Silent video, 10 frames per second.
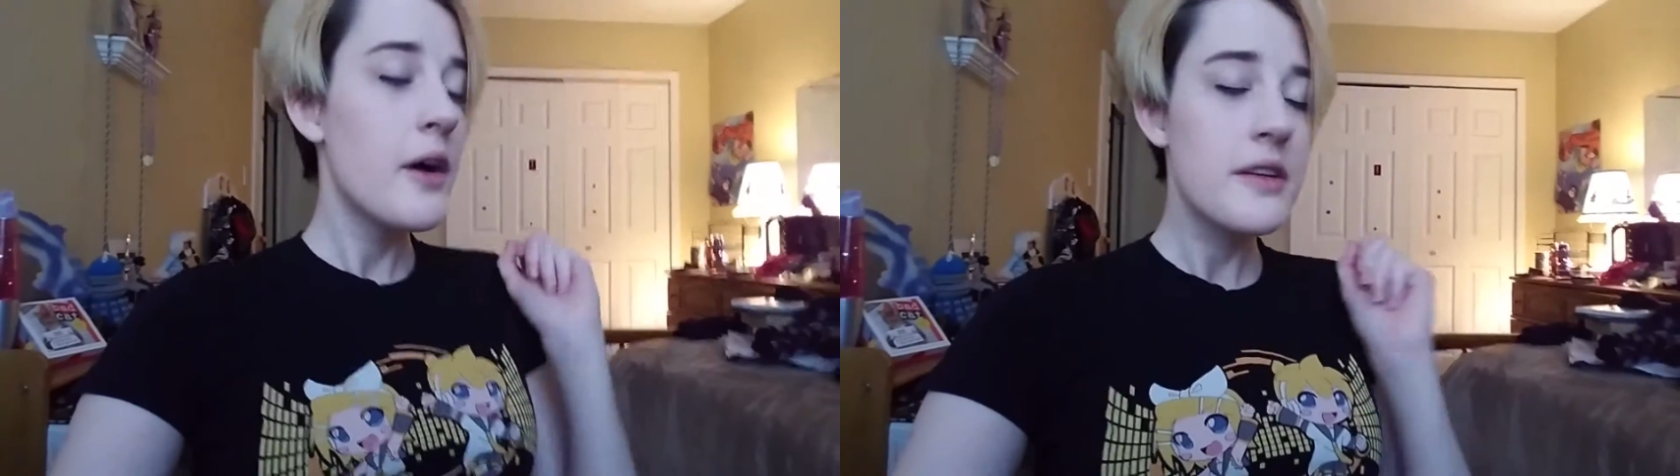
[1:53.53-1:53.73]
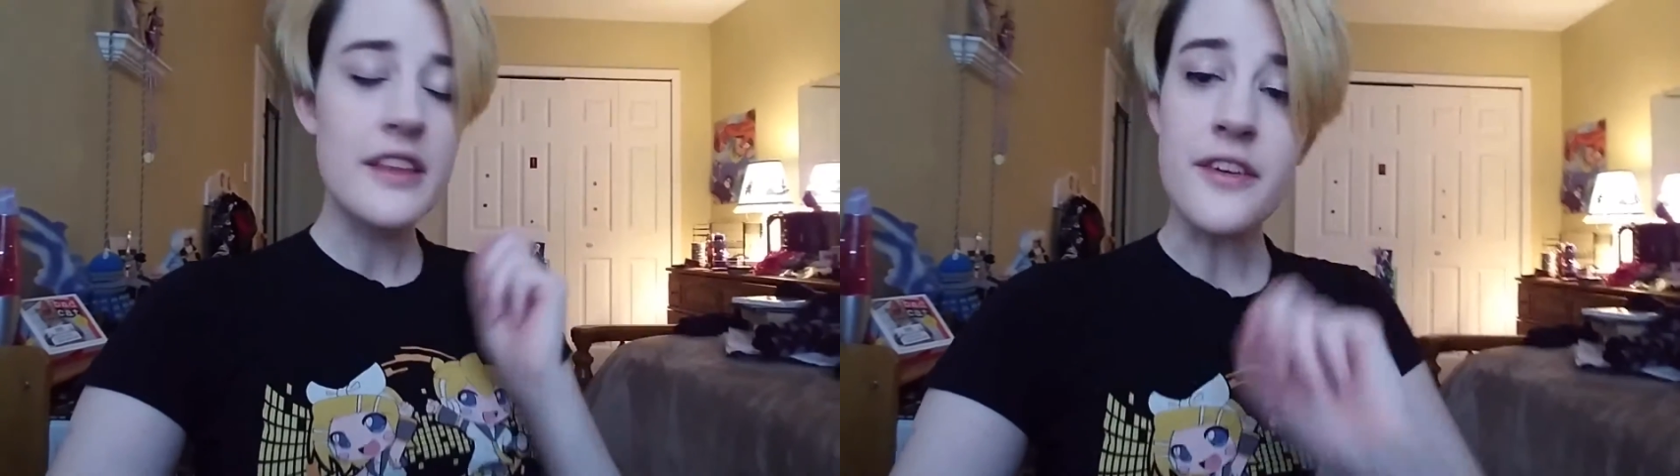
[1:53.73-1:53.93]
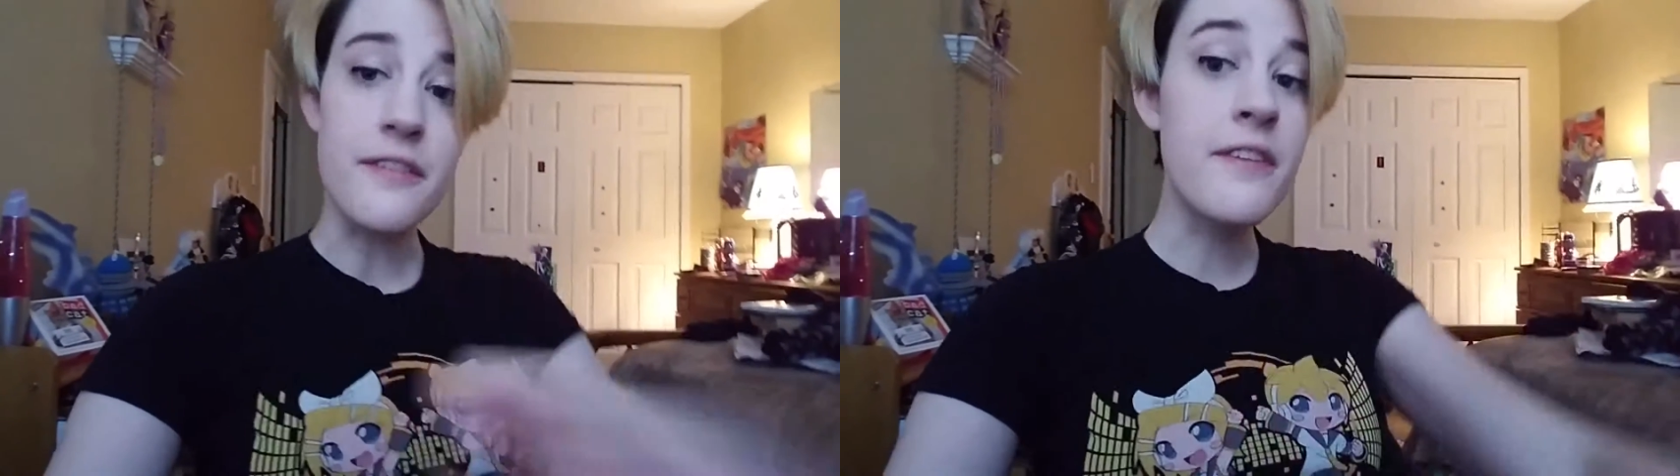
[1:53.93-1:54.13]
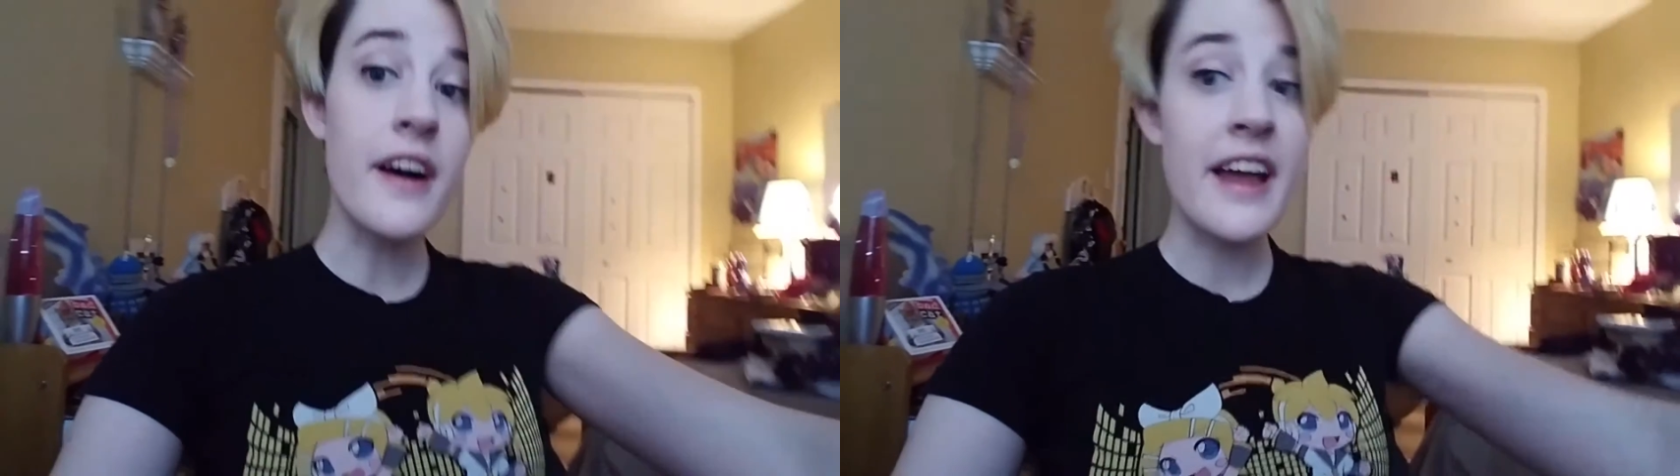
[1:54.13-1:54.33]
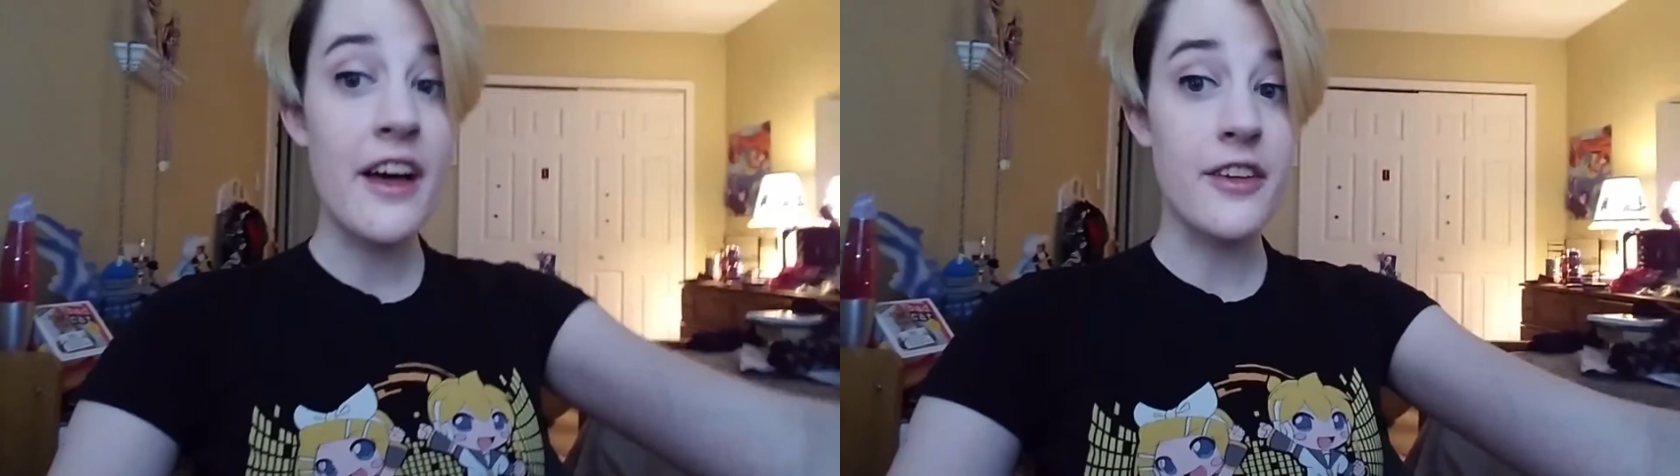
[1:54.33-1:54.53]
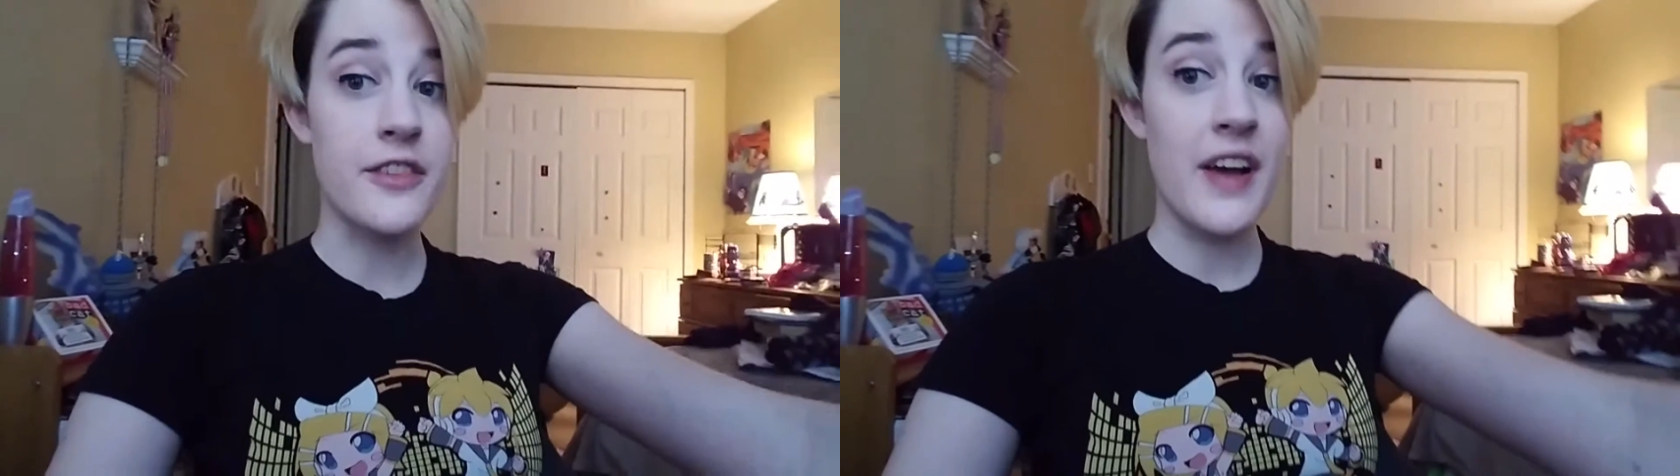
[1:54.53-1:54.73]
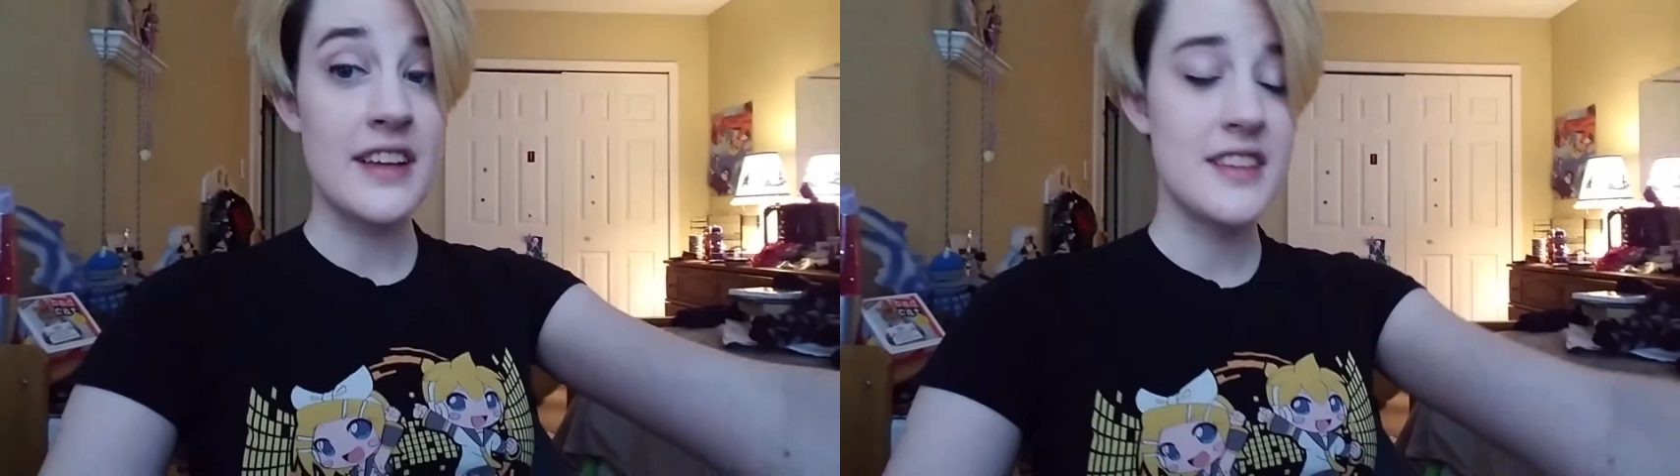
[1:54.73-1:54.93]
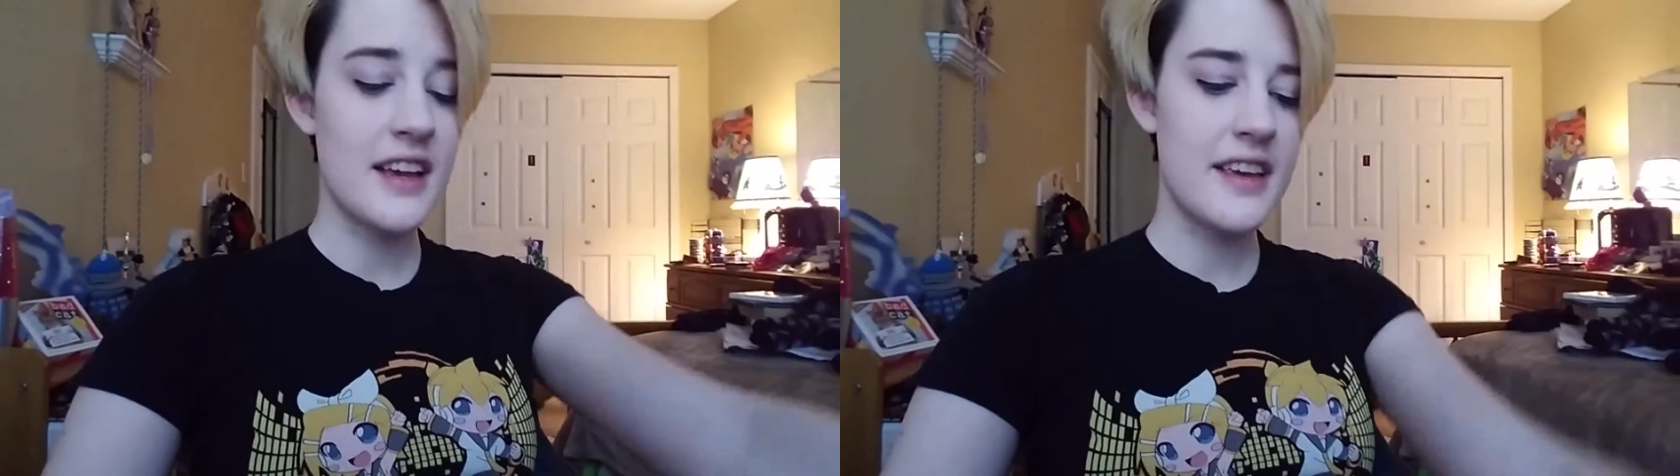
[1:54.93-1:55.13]
get the fuck out of there as fast
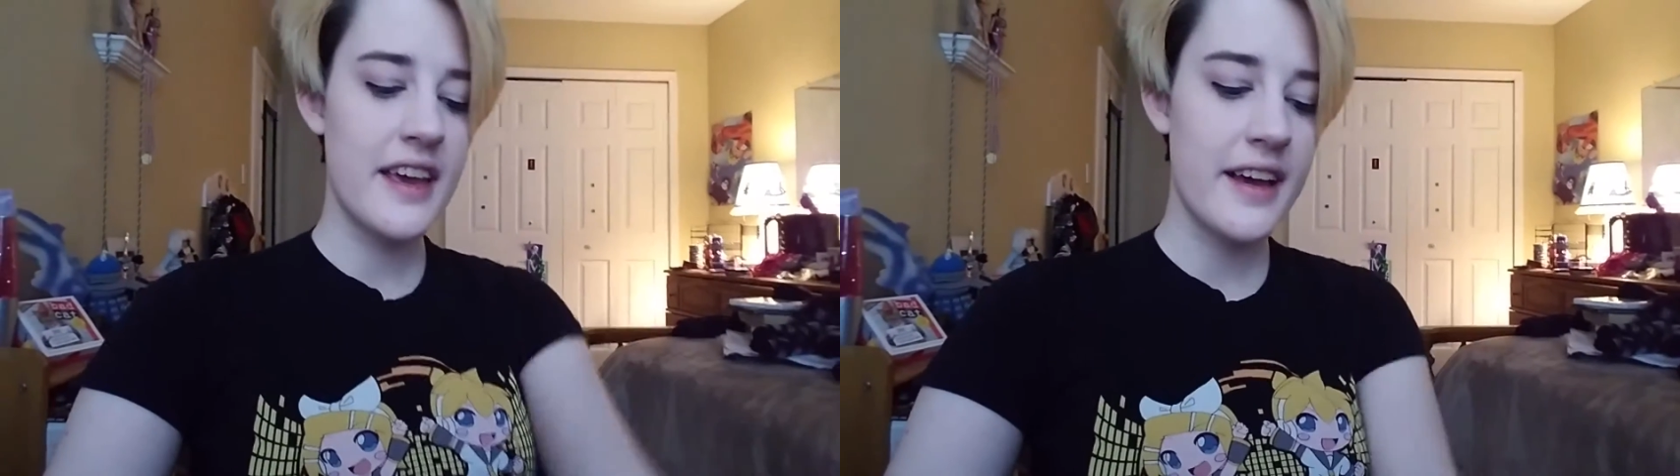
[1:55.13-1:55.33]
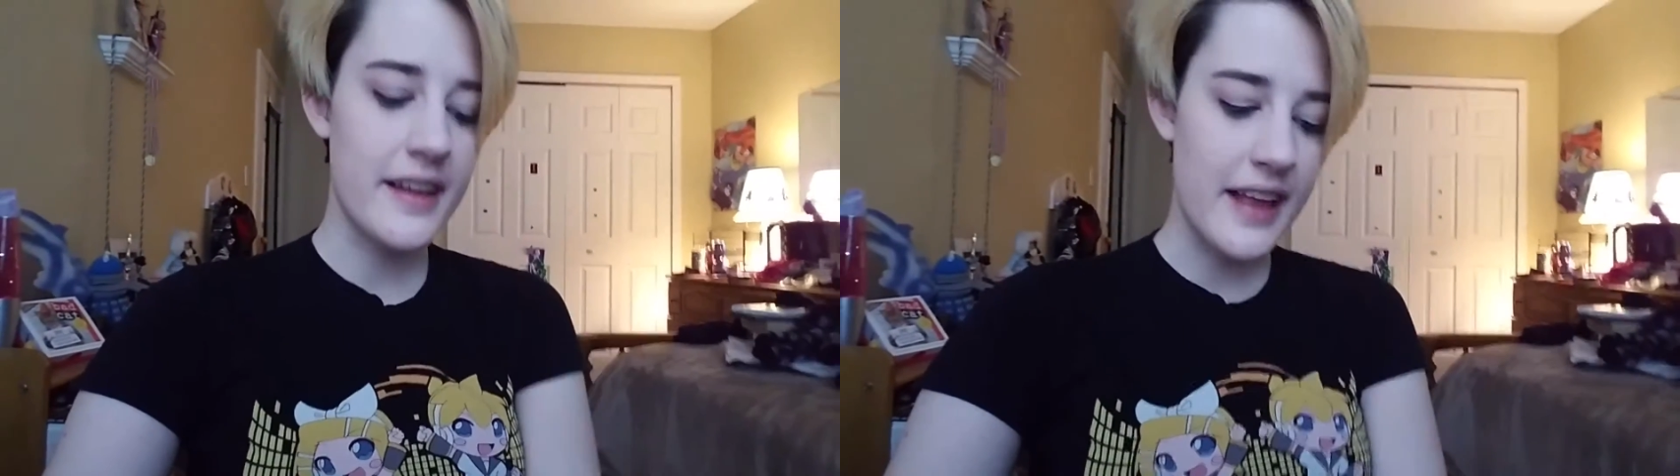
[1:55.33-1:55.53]
as I can,